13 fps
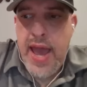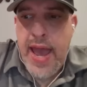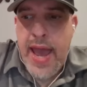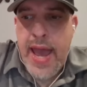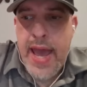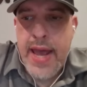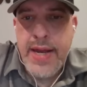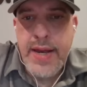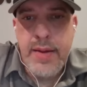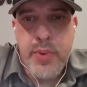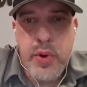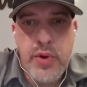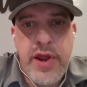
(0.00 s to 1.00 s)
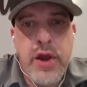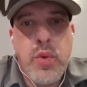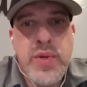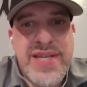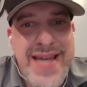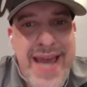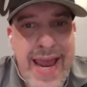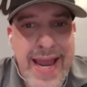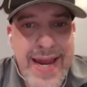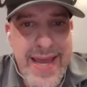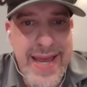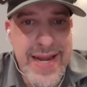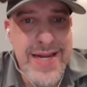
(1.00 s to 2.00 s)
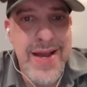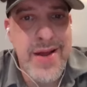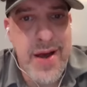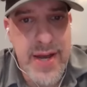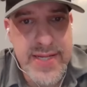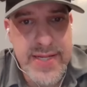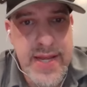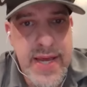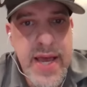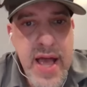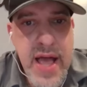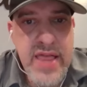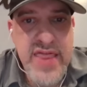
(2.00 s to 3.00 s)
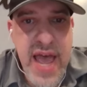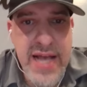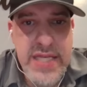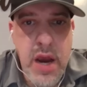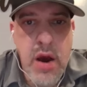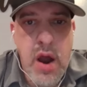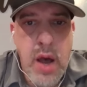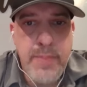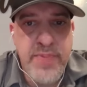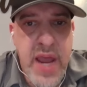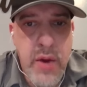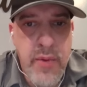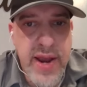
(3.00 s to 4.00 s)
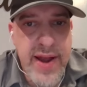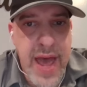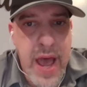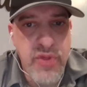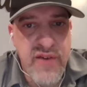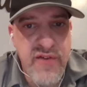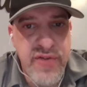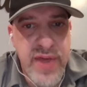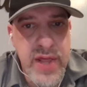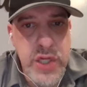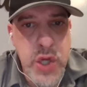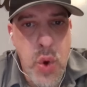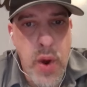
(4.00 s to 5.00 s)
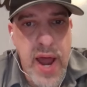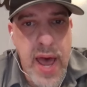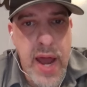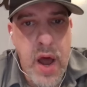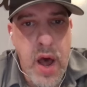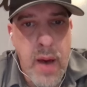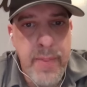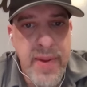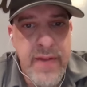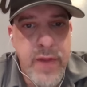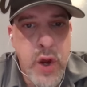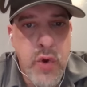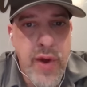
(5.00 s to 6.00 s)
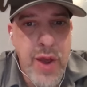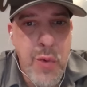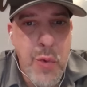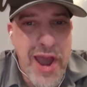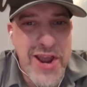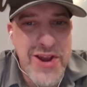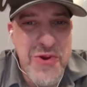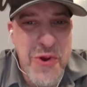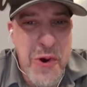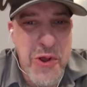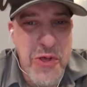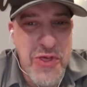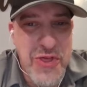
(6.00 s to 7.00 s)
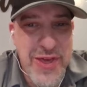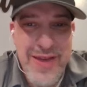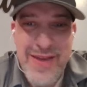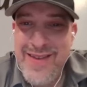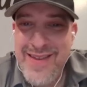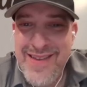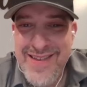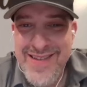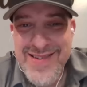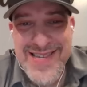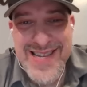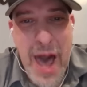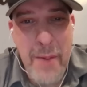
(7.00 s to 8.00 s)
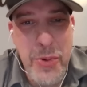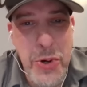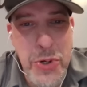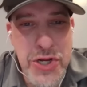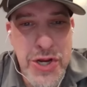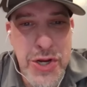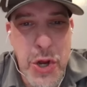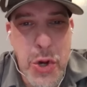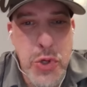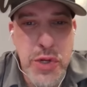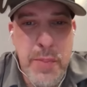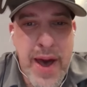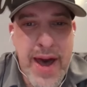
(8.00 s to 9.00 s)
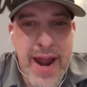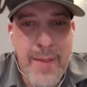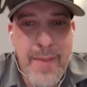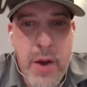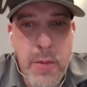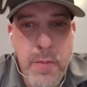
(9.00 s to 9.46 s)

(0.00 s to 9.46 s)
and Bernier was taken into custody. That's our update right now with everything that's going on up in the Great White North. Scott Burnstein, OG Pod. I'm